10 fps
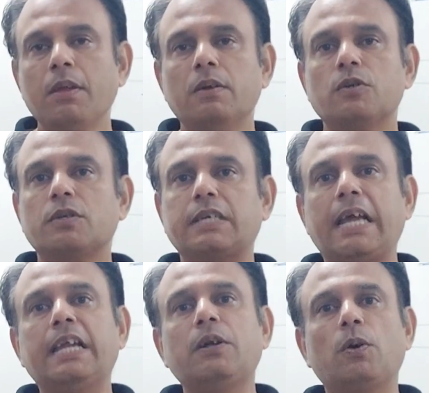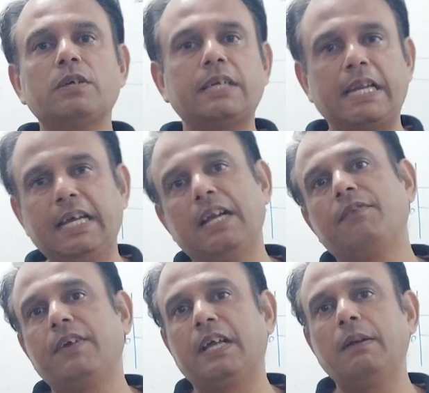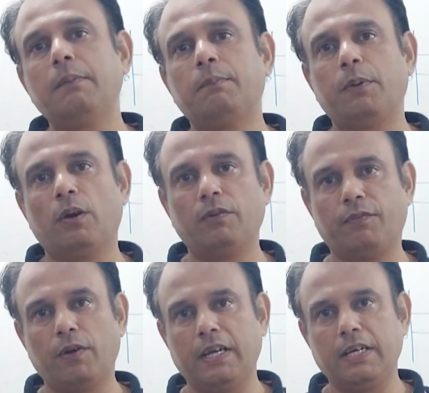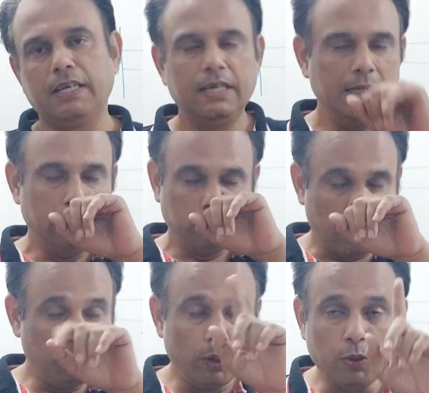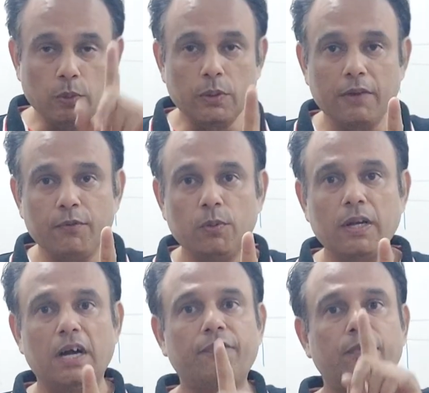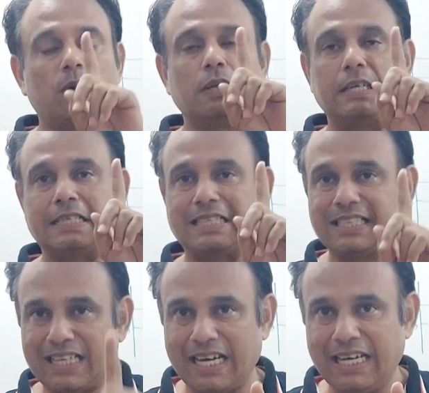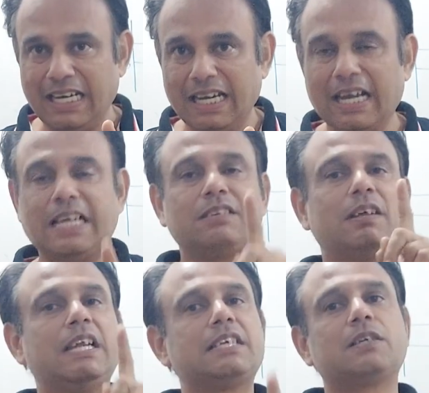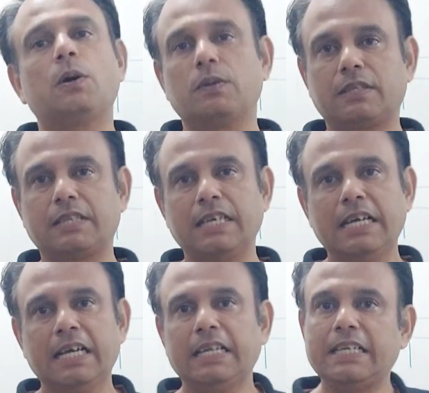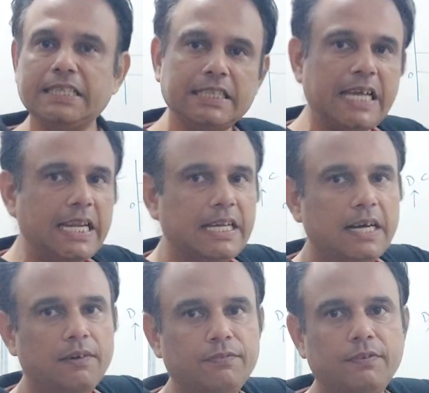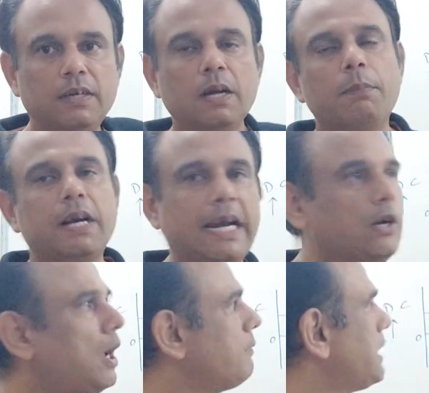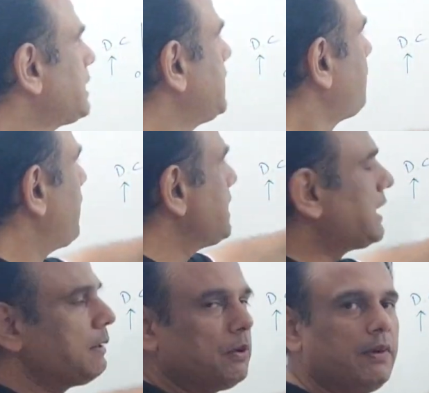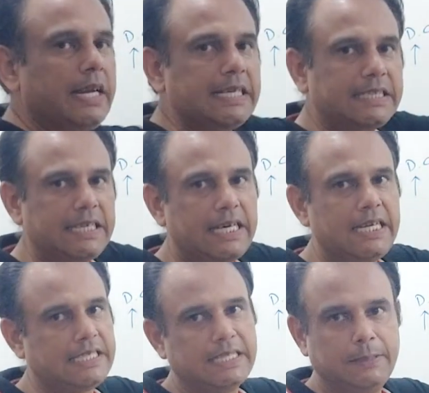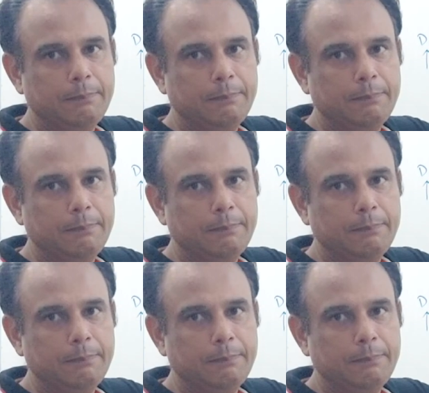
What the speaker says: So sine and cos, any graph we can plot for it. So I'm going to give you graph for sine as well as cos. This is sine graph. But right now I'm just differentiating between AC and DC.